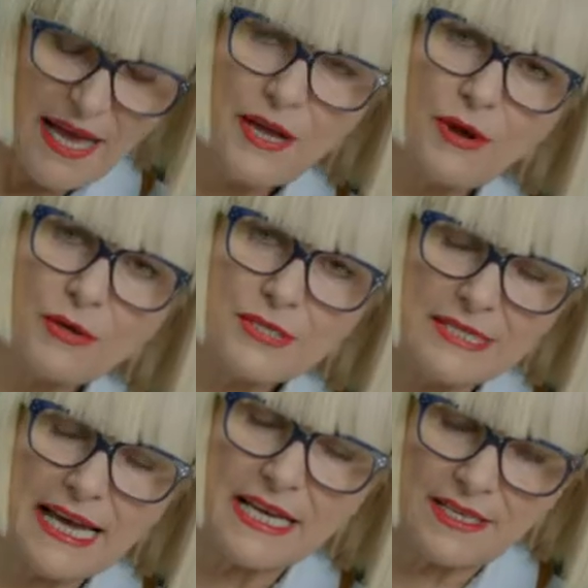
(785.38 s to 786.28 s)
I always
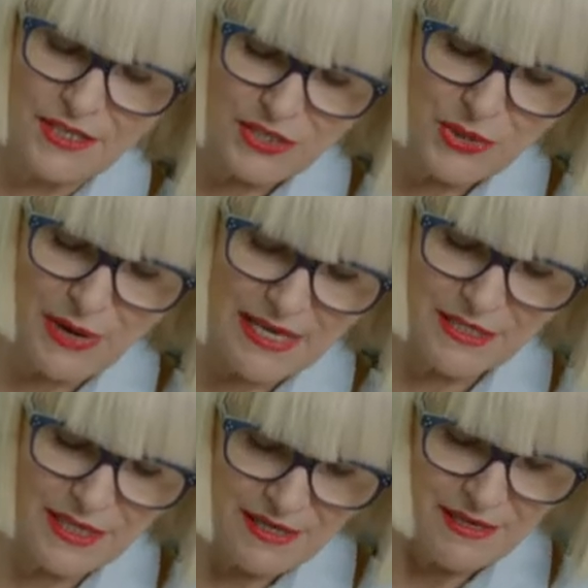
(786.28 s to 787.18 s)
like to
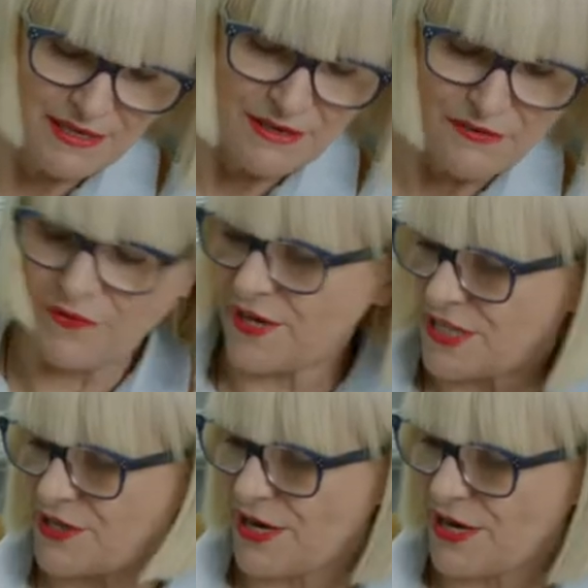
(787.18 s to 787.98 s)
add fresh